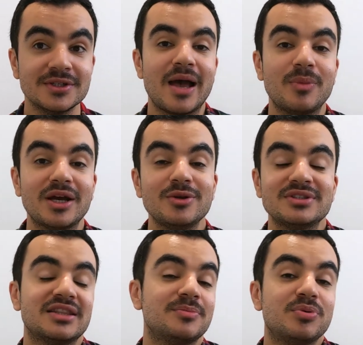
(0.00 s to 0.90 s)
And when I
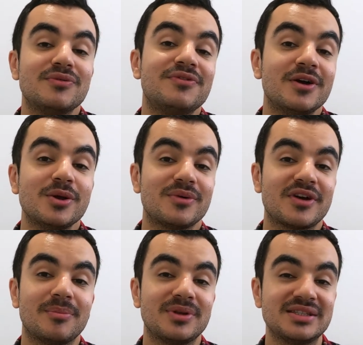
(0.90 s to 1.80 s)
looked at the portfolio of
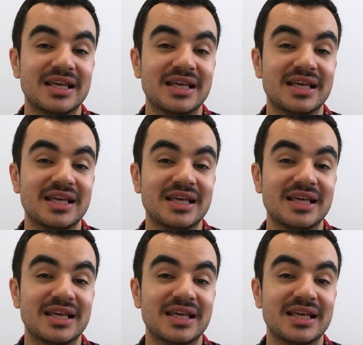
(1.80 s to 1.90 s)
companies